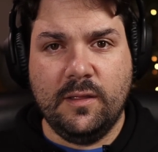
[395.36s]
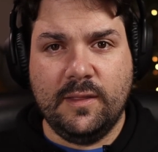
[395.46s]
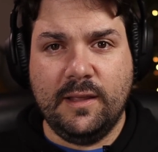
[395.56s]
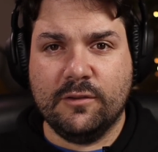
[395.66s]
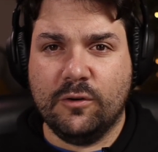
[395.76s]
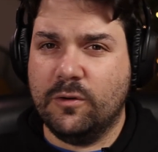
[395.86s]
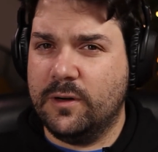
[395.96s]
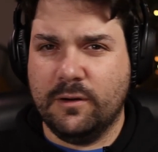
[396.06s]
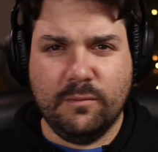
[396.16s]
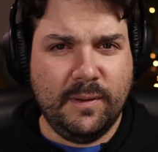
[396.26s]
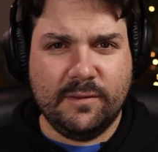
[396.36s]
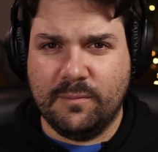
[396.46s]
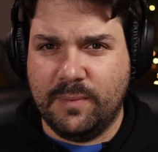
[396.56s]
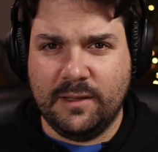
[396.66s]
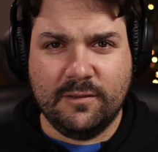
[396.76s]
These are all little bits
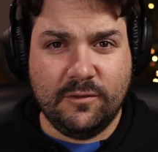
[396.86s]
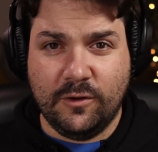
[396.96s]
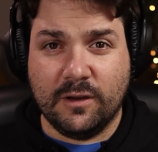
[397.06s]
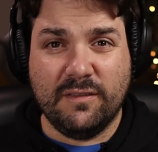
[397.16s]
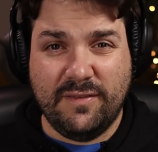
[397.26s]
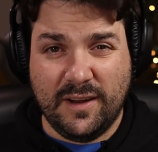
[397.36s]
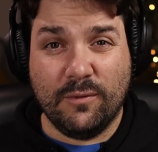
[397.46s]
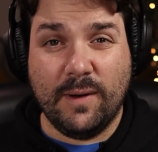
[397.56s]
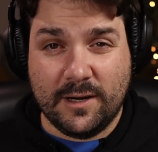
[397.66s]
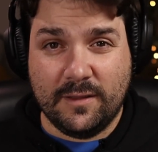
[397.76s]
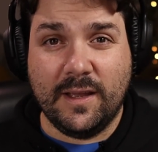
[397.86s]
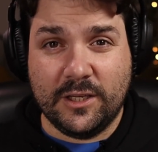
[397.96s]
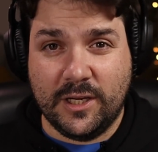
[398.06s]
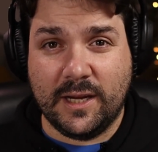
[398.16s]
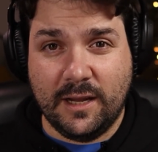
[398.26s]
and pieces you can figure out on
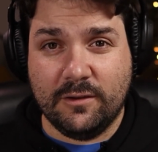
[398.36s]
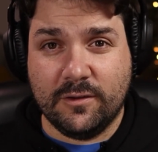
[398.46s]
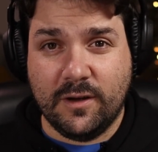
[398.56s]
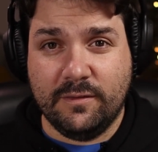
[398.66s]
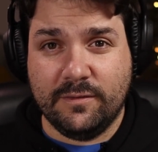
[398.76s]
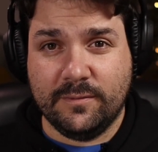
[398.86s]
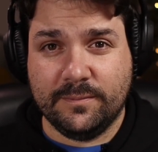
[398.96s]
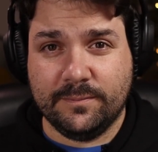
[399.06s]
that checkout dive.